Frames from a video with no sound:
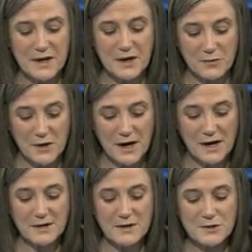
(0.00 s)

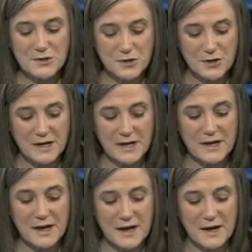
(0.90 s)
Iran,
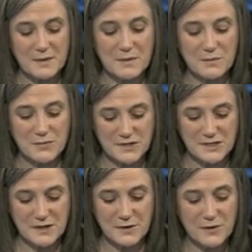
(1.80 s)
Turkey, and
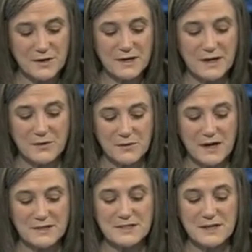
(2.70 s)
Brazil. And
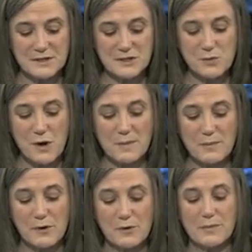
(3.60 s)
Iran said the
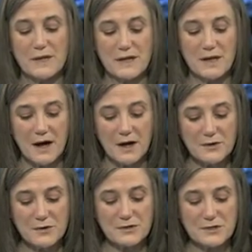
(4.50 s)
swap will be
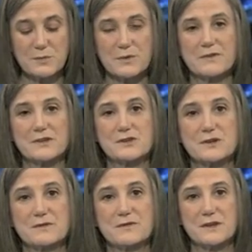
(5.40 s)
under the
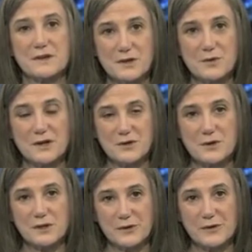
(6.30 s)
supervision of the UN
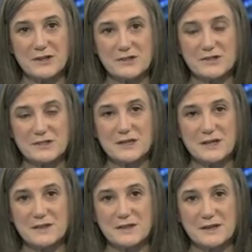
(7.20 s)
nuclear
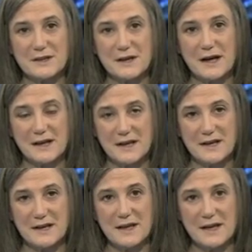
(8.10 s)
agency, the
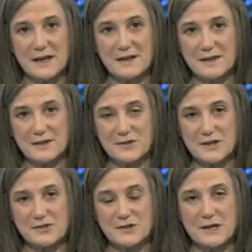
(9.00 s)
IAEA, the
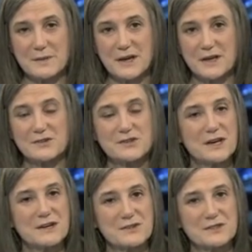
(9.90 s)
International Atomic Energy
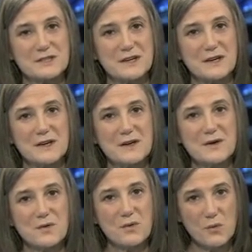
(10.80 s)
Agency.
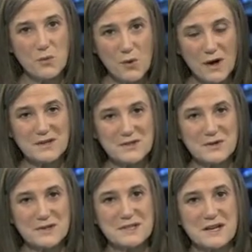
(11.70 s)
What is
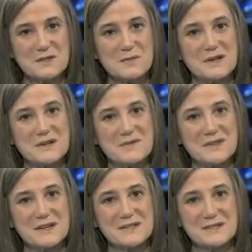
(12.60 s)
your assessment of
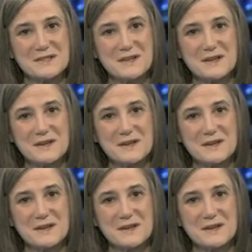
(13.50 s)
this?